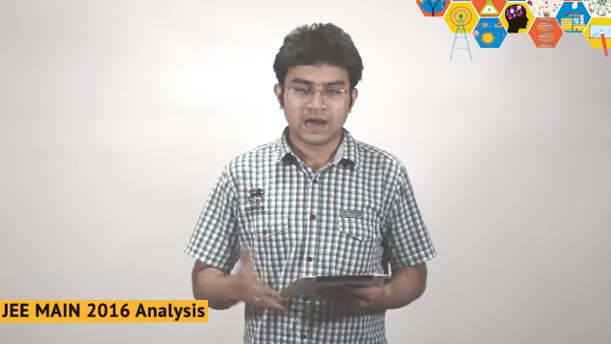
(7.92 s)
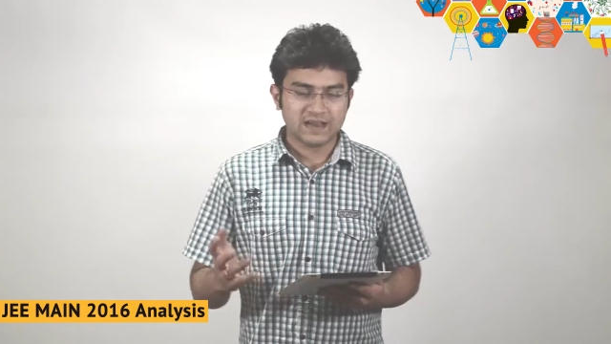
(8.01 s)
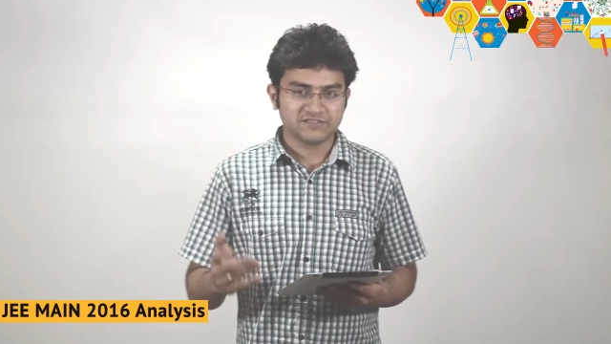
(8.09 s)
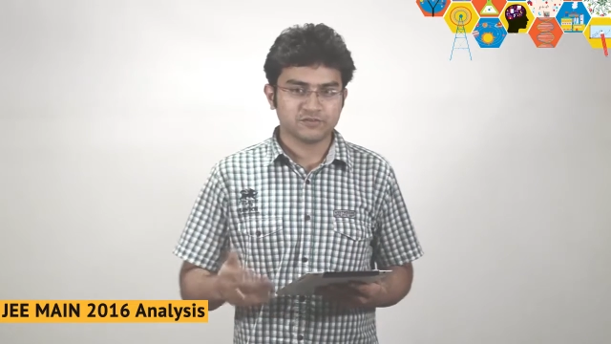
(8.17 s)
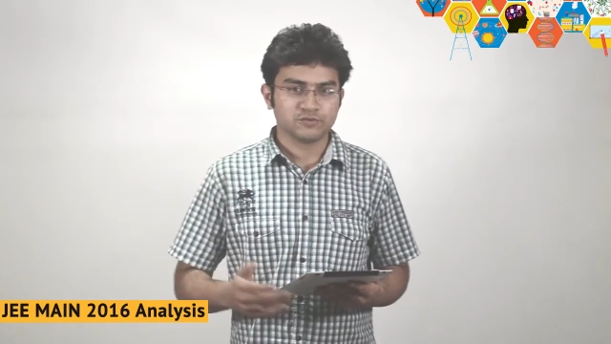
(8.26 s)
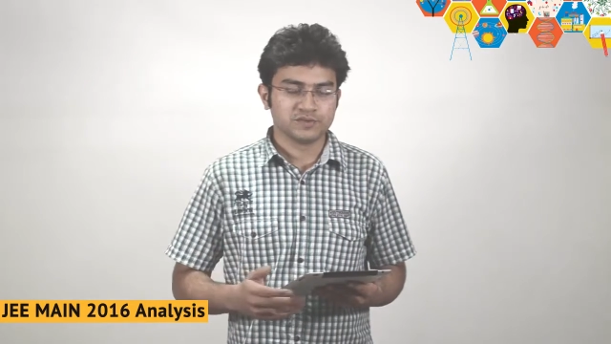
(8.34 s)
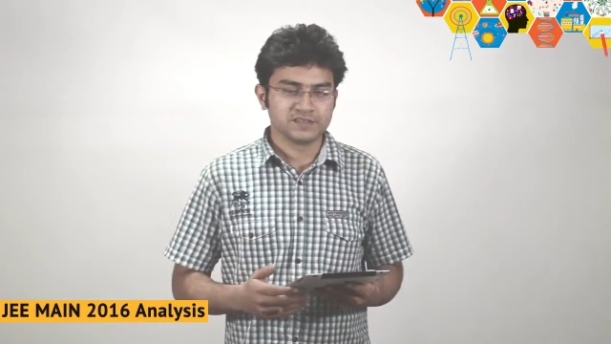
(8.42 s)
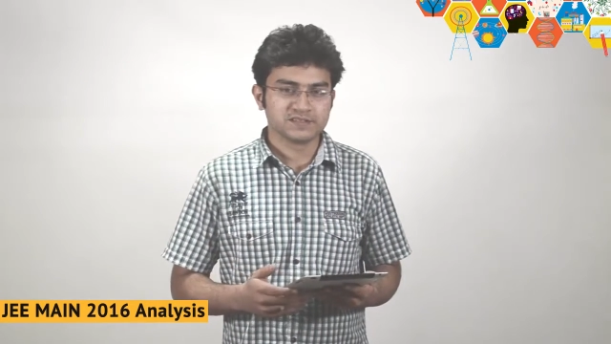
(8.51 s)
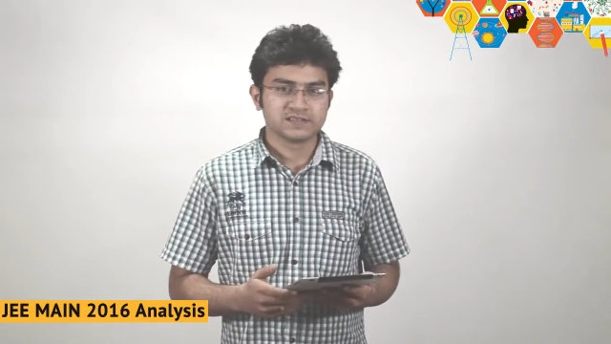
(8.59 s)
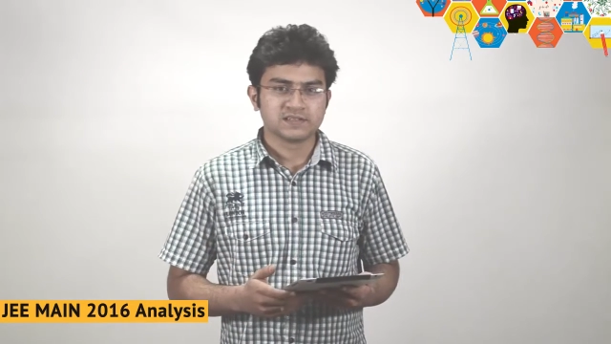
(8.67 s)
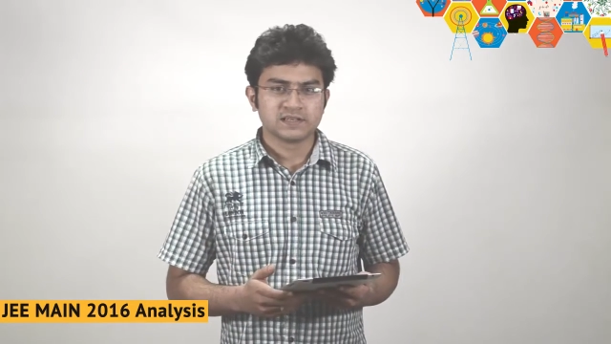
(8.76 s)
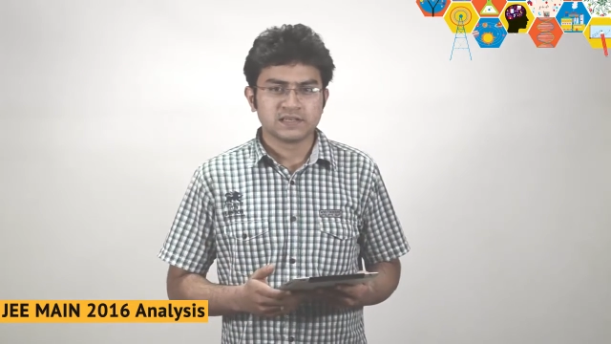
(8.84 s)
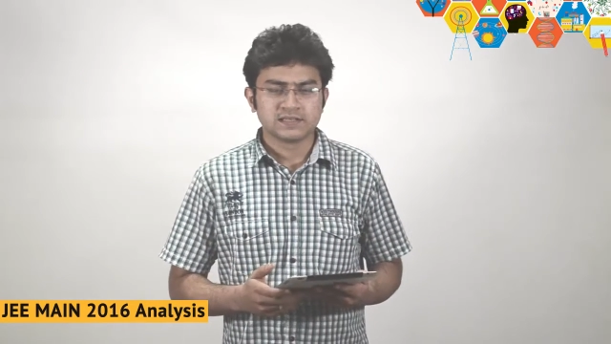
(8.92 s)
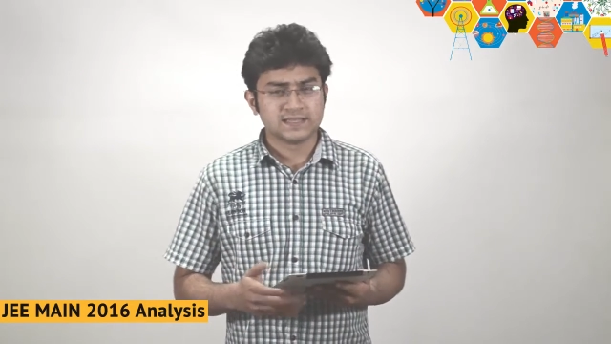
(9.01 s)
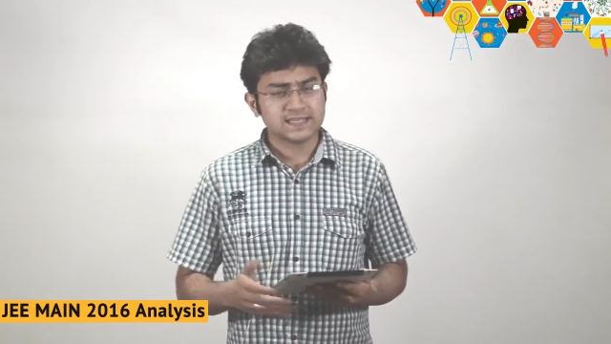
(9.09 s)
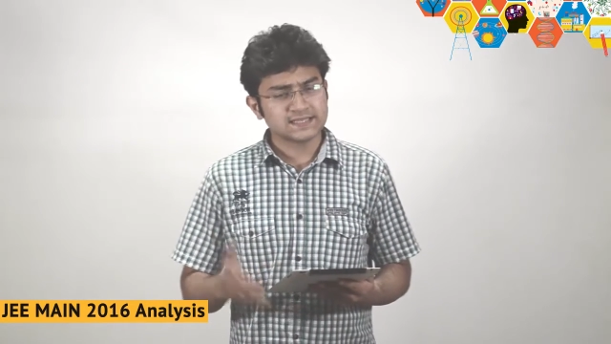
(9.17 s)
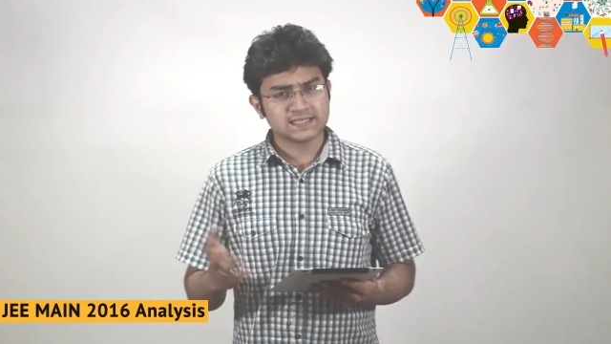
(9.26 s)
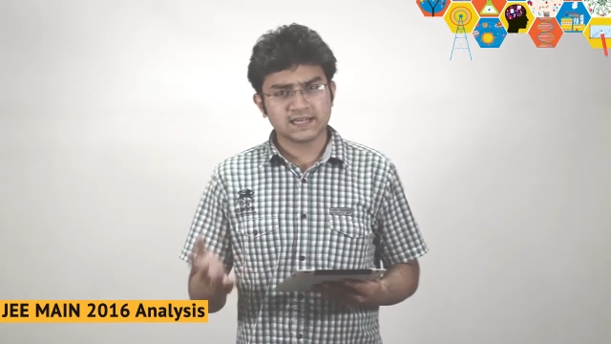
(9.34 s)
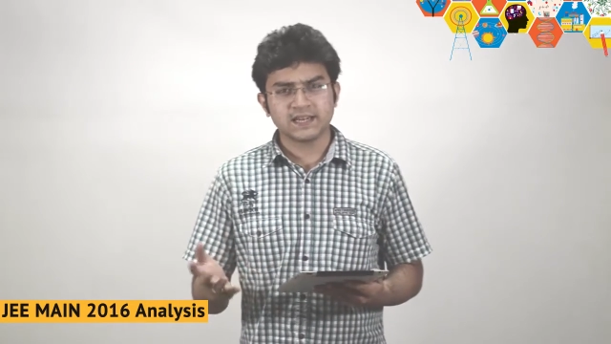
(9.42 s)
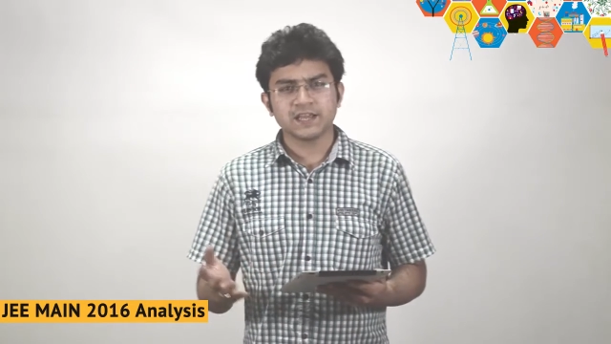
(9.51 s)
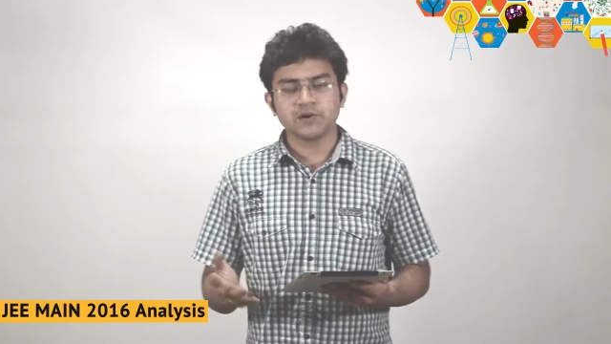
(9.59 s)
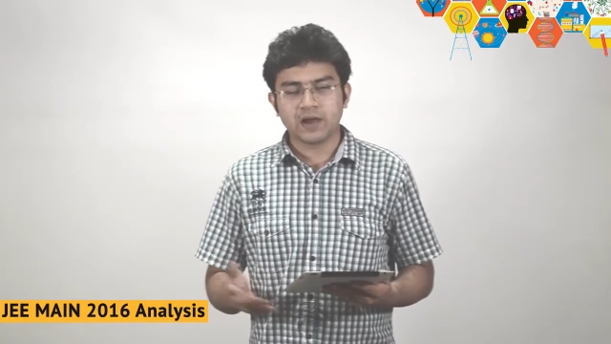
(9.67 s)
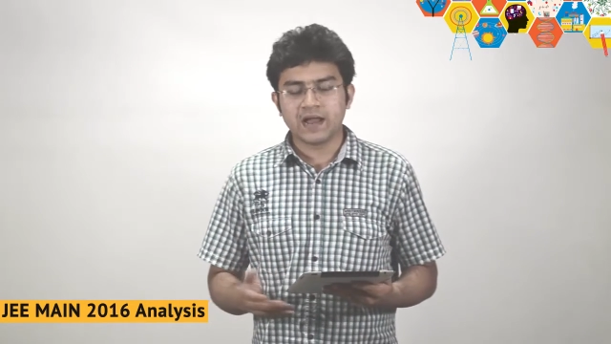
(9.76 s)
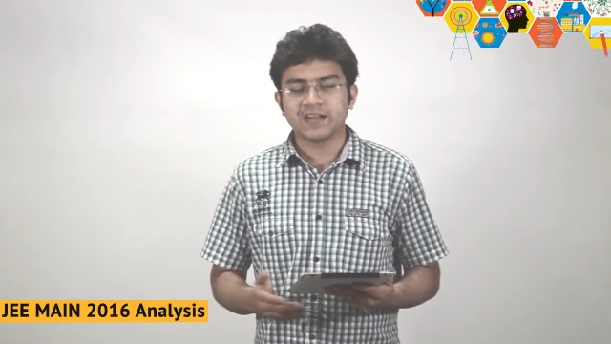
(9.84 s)
Hi students, this Sunday
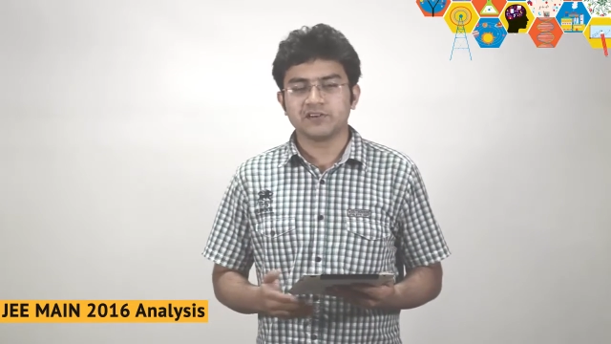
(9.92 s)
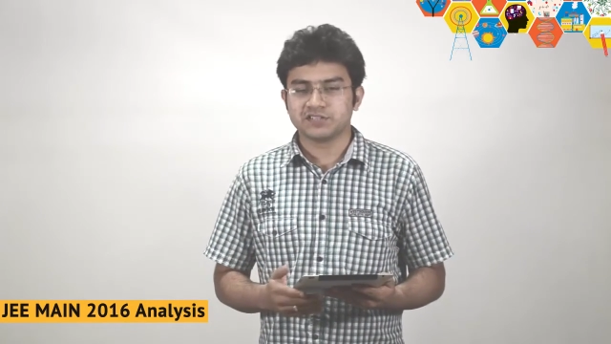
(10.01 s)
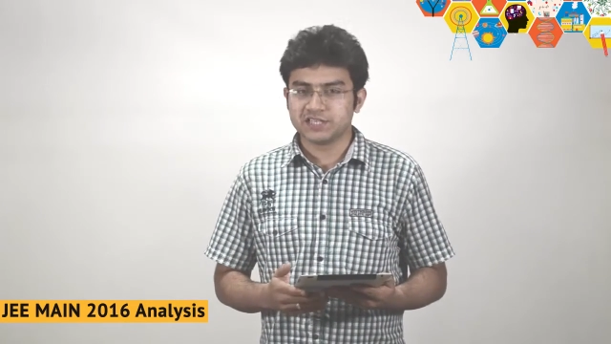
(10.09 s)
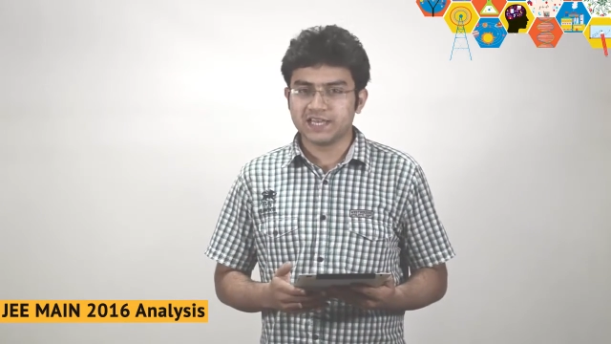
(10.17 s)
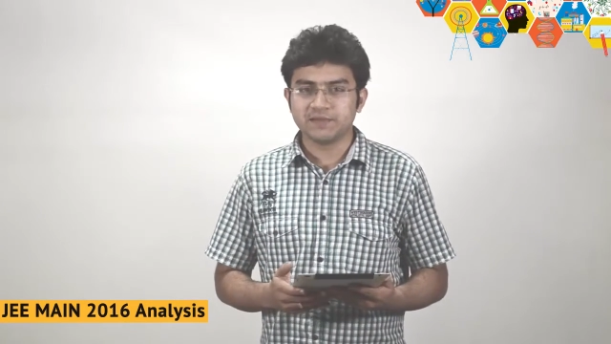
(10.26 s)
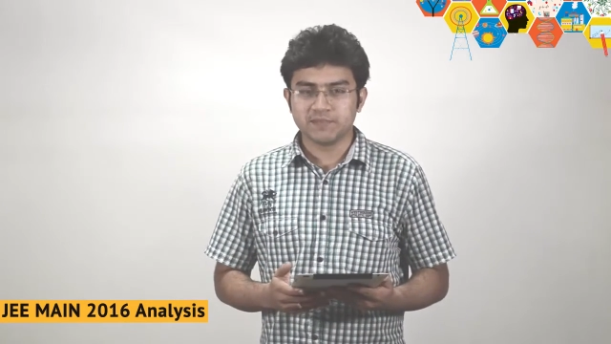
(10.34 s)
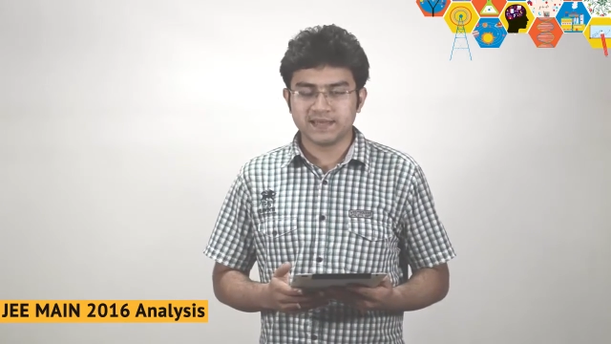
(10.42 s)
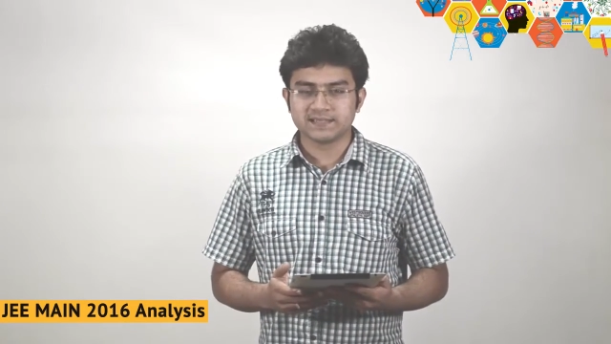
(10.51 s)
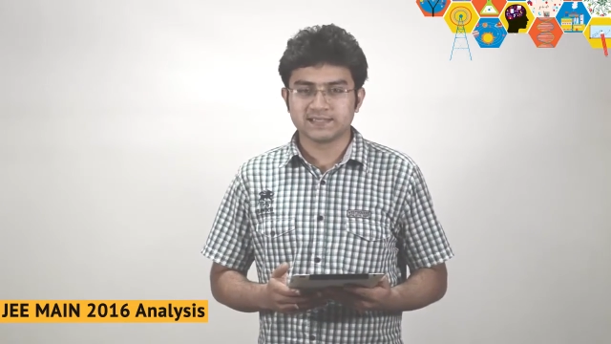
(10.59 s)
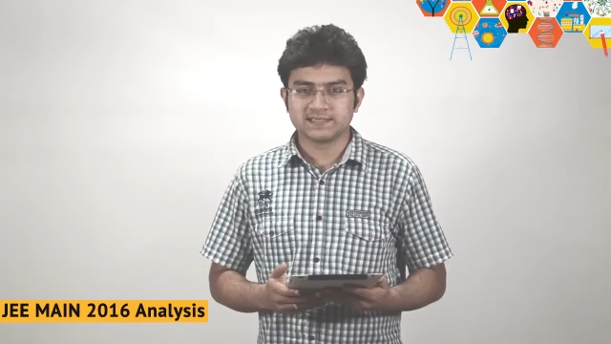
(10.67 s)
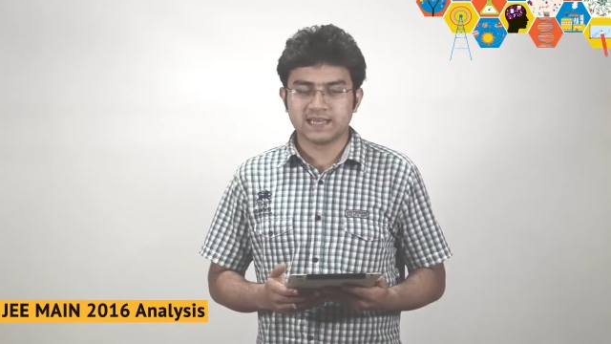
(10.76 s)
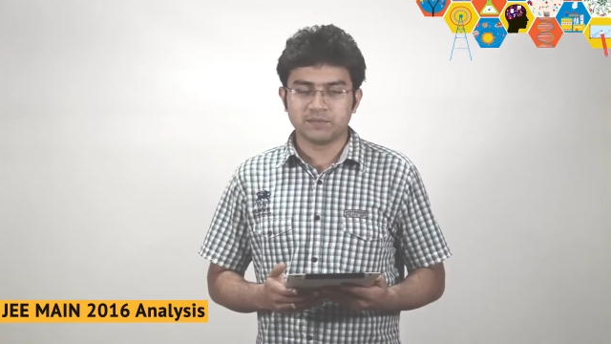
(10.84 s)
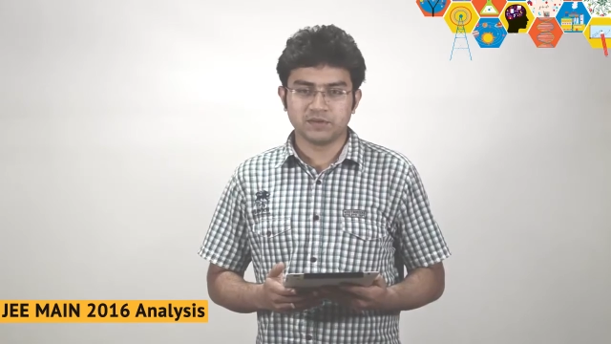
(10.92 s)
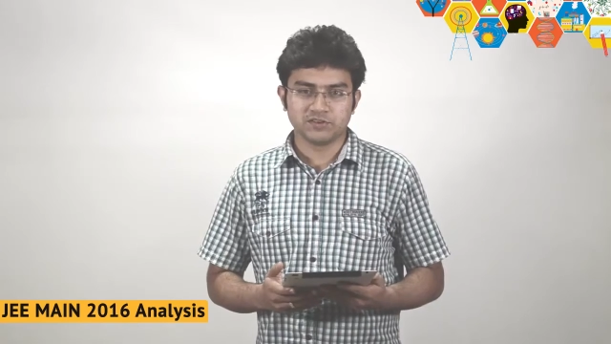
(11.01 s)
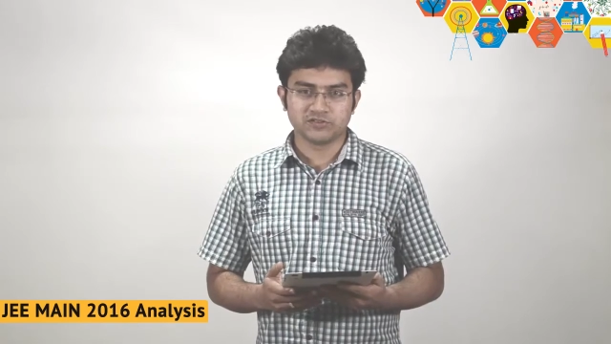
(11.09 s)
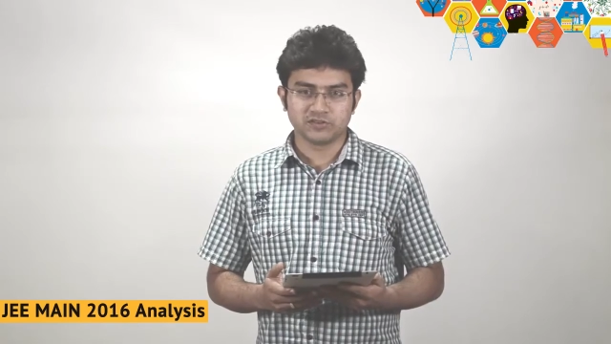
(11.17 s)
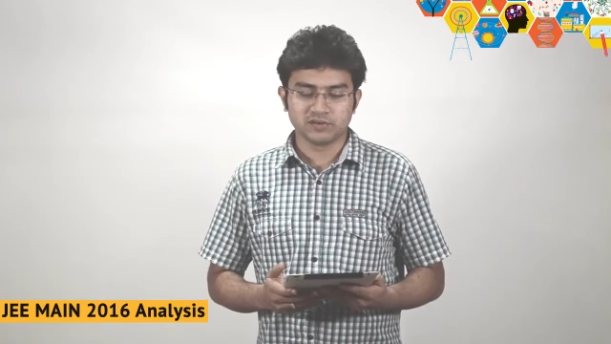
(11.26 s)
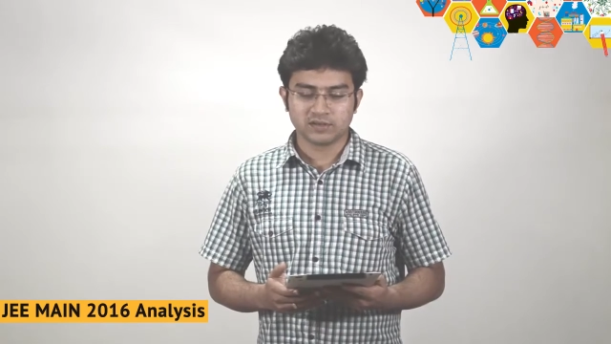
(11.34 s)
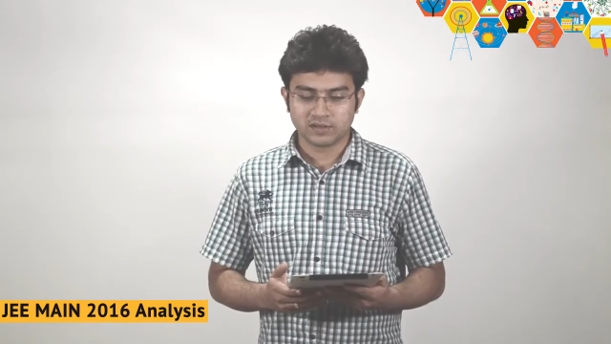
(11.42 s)
you had your JEE mains examination